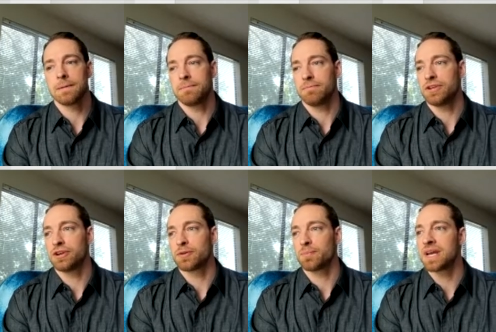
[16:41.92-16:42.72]

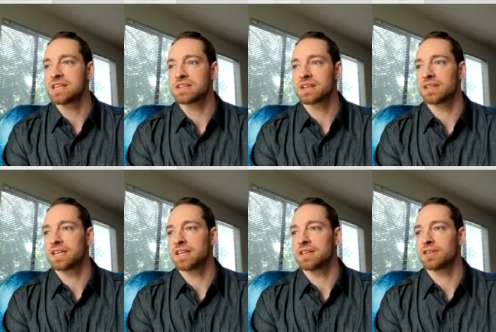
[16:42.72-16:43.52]
you're
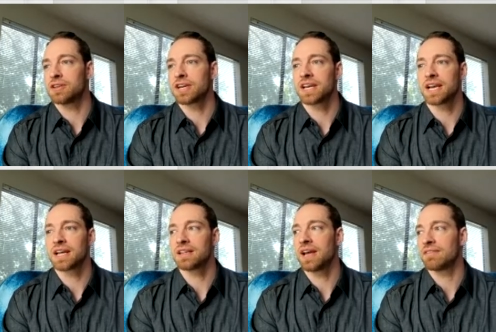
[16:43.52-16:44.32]
basically looking
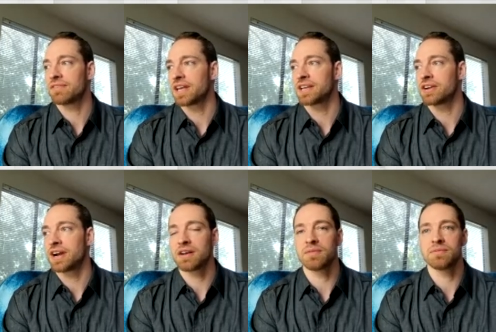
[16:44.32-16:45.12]
at life like you're
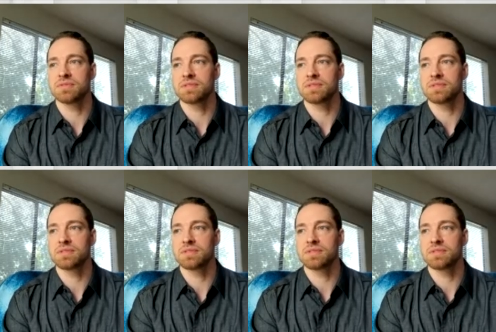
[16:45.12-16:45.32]
at a,